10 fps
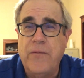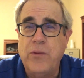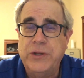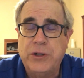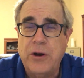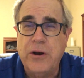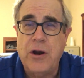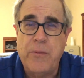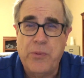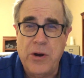If we started
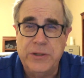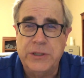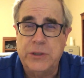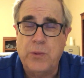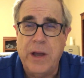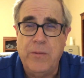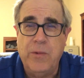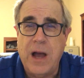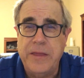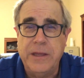our prayers this way,
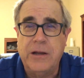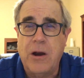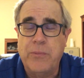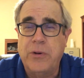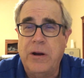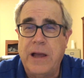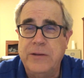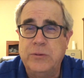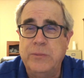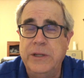I think our prayer
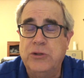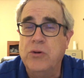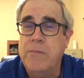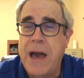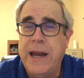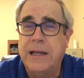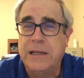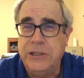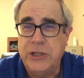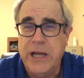lives would be
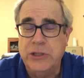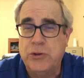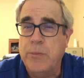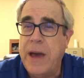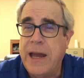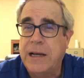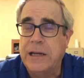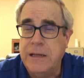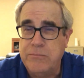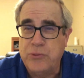dramatically changed,
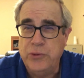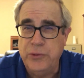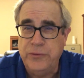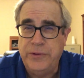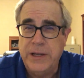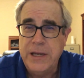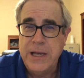dramatically improved,